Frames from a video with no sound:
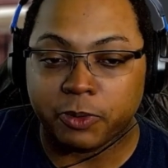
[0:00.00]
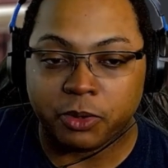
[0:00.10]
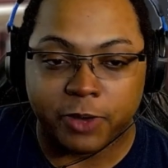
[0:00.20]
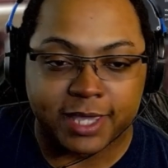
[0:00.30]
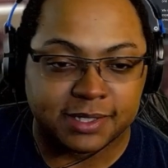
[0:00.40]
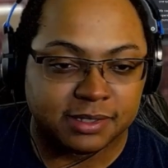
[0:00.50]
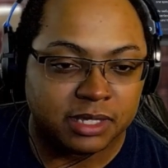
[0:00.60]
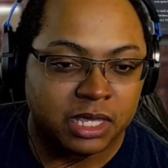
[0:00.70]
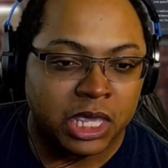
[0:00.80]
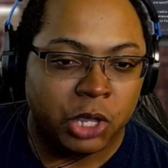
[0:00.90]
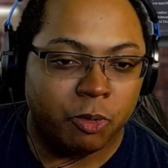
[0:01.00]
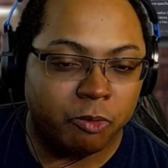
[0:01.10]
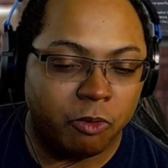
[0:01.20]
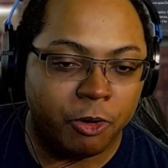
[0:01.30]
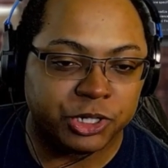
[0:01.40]
quest will
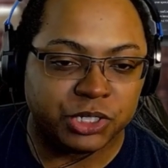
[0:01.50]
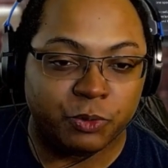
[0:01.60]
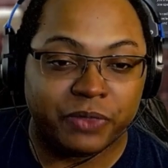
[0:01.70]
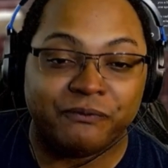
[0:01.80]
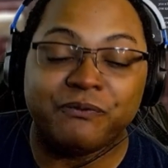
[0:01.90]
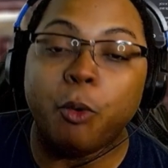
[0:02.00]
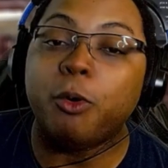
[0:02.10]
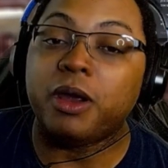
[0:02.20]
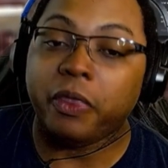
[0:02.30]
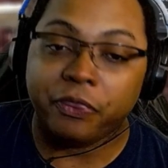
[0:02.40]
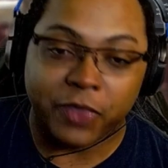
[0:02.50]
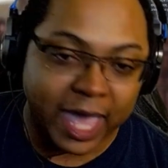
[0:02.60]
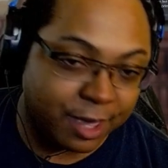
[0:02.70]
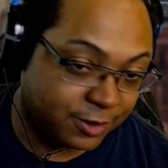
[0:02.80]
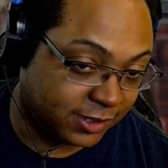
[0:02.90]
reward you with
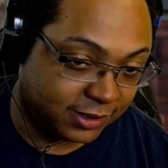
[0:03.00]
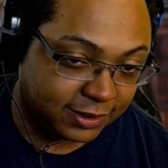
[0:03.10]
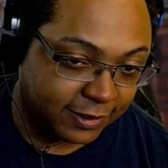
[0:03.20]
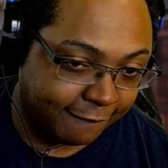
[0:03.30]
4,000.